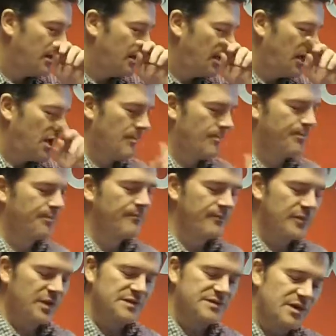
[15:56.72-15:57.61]

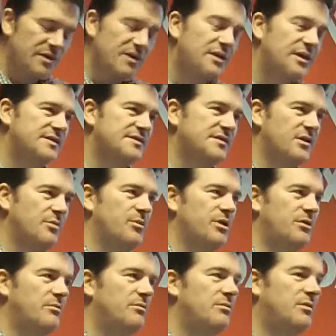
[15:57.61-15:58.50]
So I think that's going
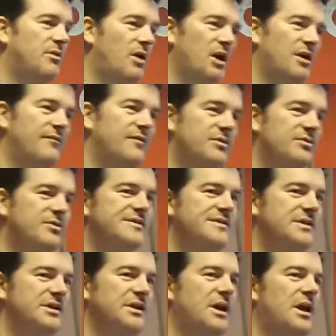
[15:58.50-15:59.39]
to be kind of
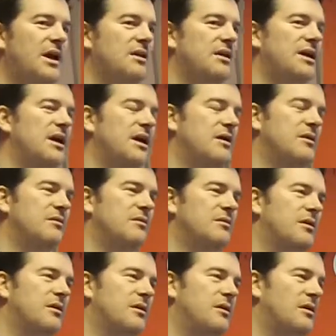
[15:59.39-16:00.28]
interesting. And
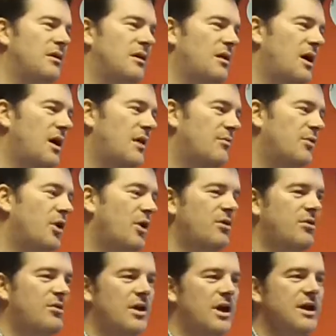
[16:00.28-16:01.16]
again,
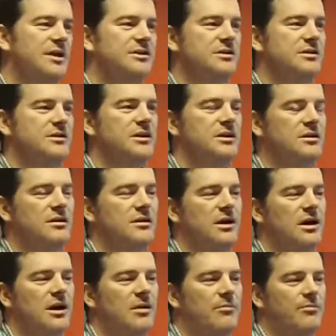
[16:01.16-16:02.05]
co-creation
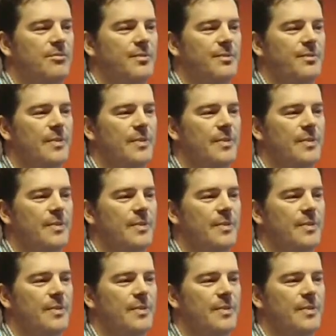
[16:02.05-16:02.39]
and